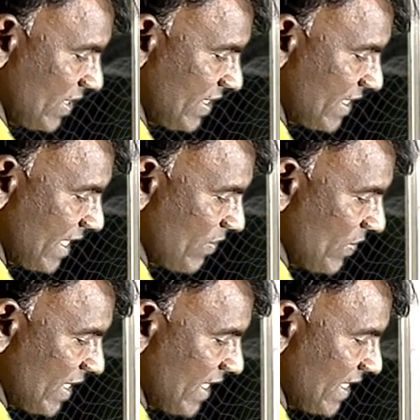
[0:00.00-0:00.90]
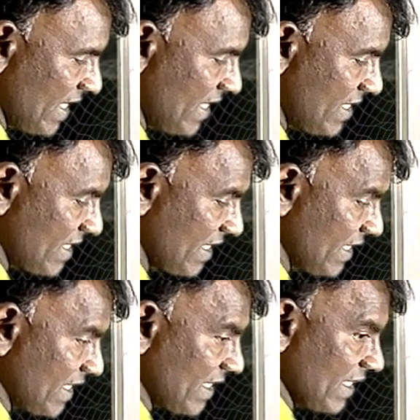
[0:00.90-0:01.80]
this can be written as
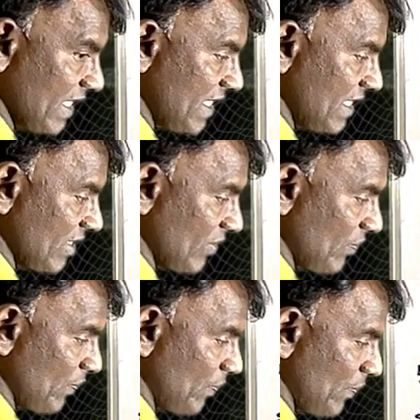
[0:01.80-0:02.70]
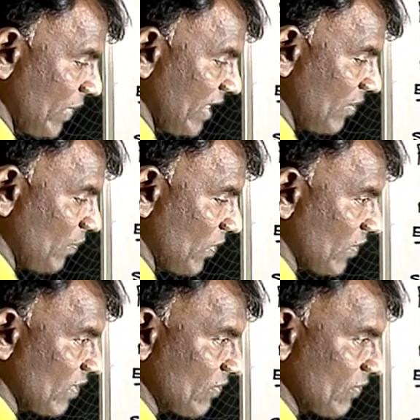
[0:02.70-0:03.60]
integral p
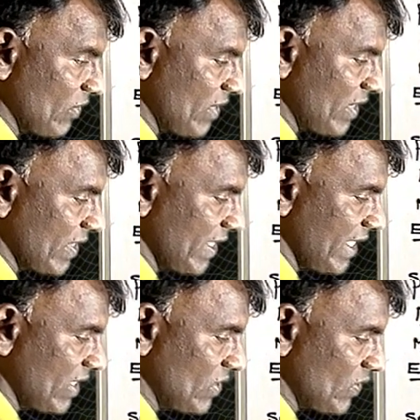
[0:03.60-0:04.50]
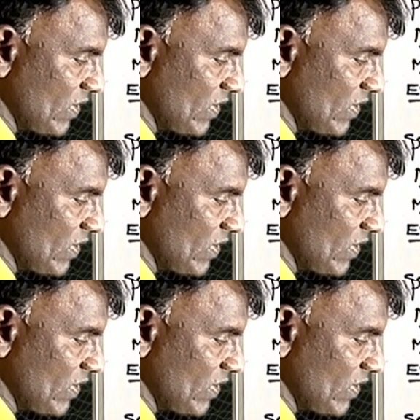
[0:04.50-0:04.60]
power 4 into